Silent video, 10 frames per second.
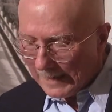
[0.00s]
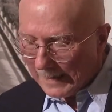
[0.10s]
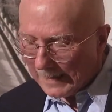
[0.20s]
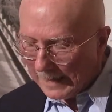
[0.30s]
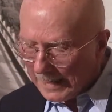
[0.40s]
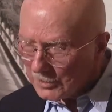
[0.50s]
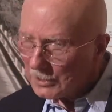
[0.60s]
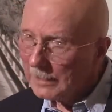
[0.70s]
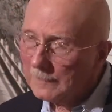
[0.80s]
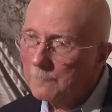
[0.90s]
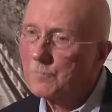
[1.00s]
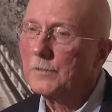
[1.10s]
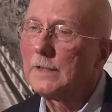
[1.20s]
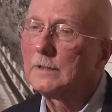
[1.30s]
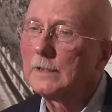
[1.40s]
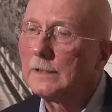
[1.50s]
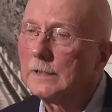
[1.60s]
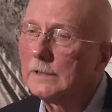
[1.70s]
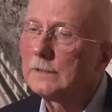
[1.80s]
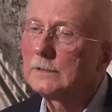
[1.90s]
In Asia, in
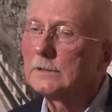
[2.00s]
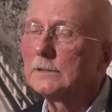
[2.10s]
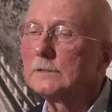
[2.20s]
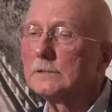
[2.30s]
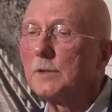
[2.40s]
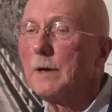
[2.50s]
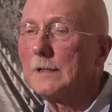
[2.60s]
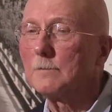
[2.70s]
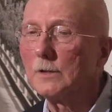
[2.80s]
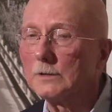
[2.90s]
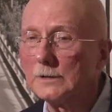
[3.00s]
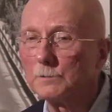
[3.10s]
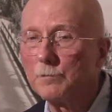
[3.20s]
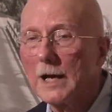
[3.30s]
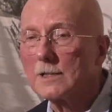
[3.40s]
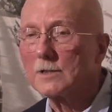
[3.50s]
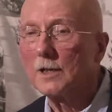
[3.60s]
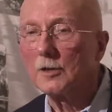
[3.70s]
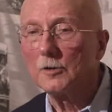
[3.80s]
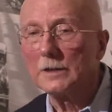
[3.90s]
the Tibetan
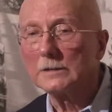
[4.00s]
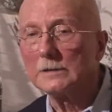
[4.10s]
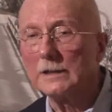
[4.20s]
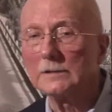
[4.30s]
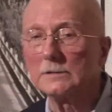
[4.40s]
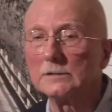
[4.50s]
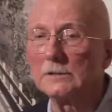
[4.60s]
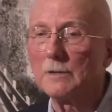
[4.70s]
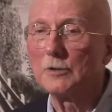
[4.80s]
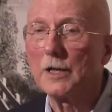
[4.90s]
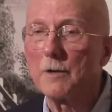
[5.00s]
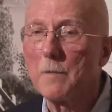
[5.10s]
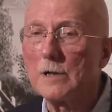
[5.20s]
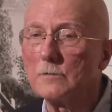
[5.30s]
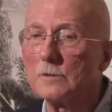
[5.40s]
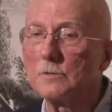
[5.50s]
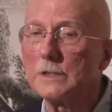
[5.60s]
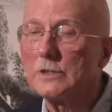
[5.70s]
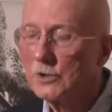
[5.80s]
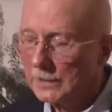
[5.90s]
Plateau and, and Himalaya mountain
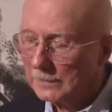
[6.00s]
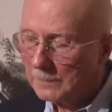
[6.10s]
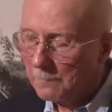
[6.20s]
region,